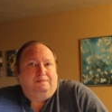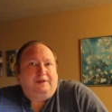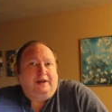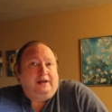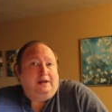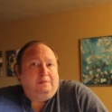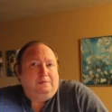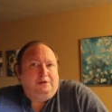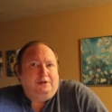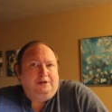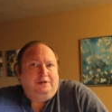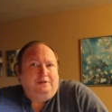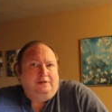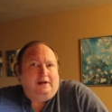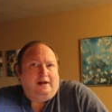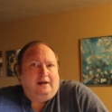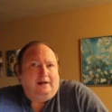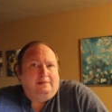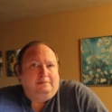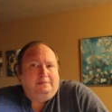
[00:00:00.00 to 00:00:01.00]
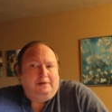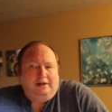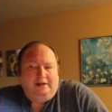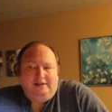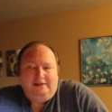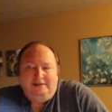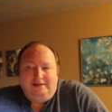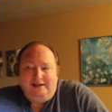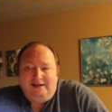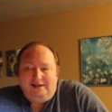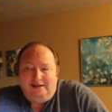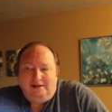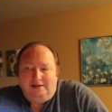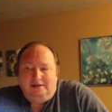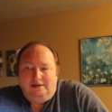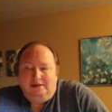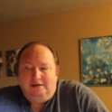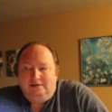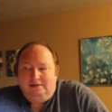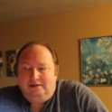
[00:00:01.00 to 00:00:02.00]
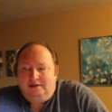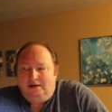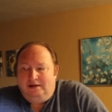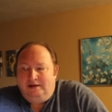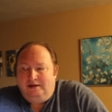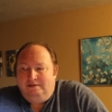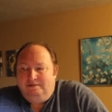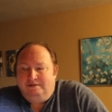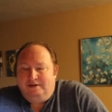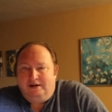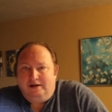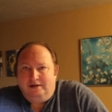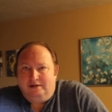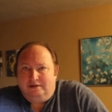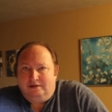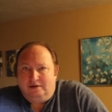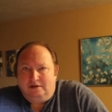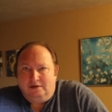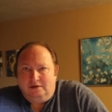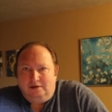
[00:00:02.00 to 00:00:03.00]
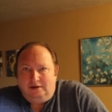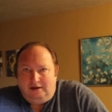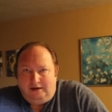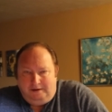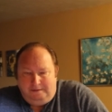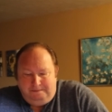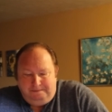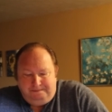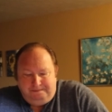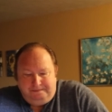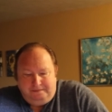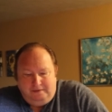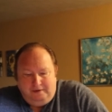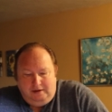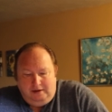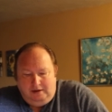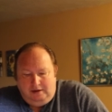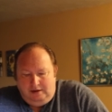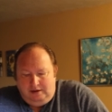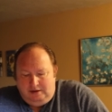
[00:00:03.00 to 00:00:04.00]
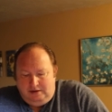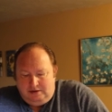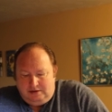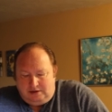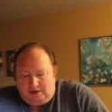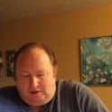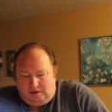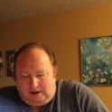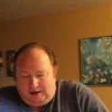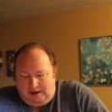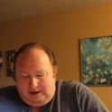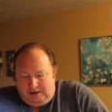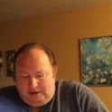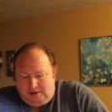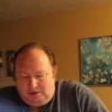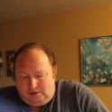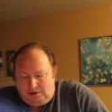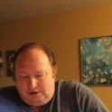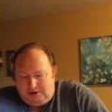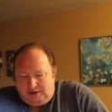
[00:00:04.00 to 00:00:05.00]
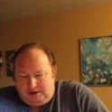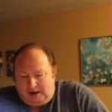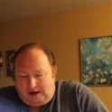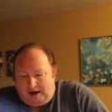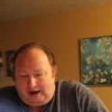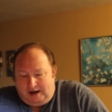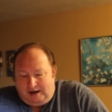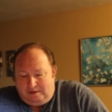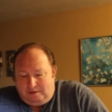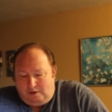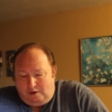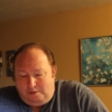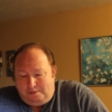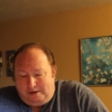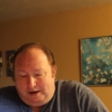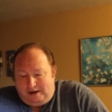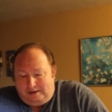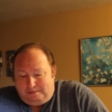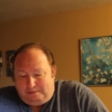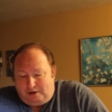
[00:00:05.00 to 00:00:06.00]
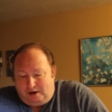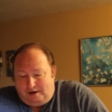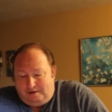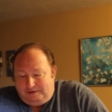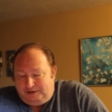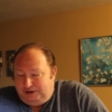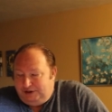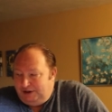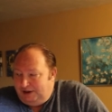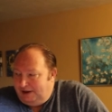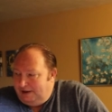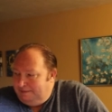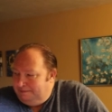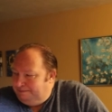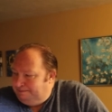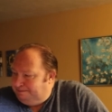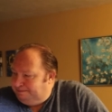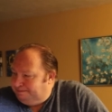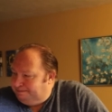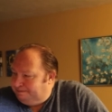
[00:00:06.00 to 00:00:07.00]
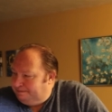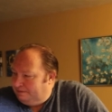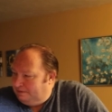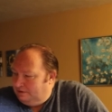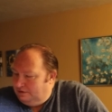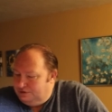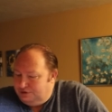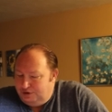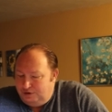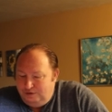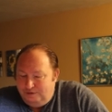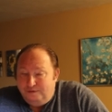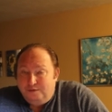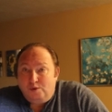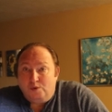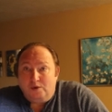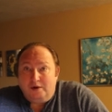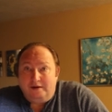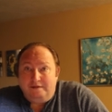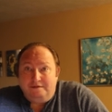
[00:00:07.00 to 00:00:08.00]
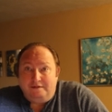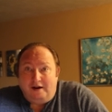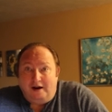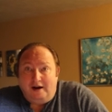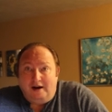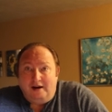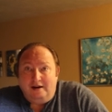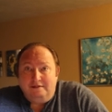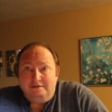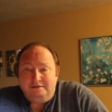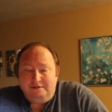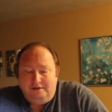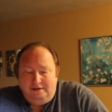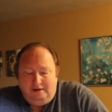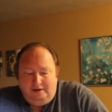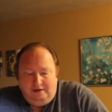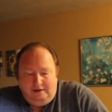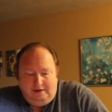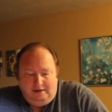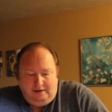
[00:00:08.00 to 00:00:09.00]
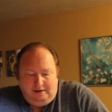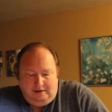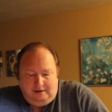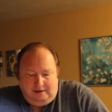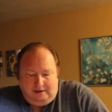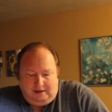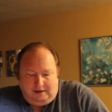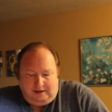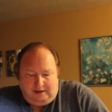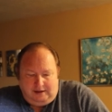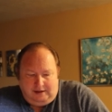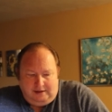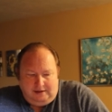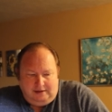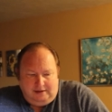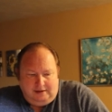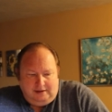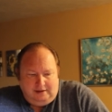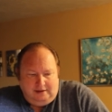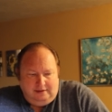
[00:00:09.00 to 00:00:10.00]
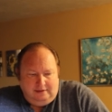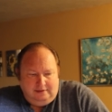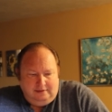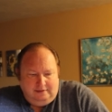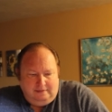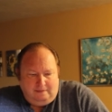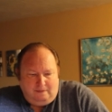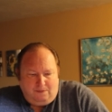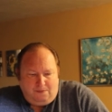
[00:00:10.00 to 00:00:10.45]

think it would do that, but it did. It cleaned very thoroughly. So I endorsed the iRobot Braava Jet 245, and uh,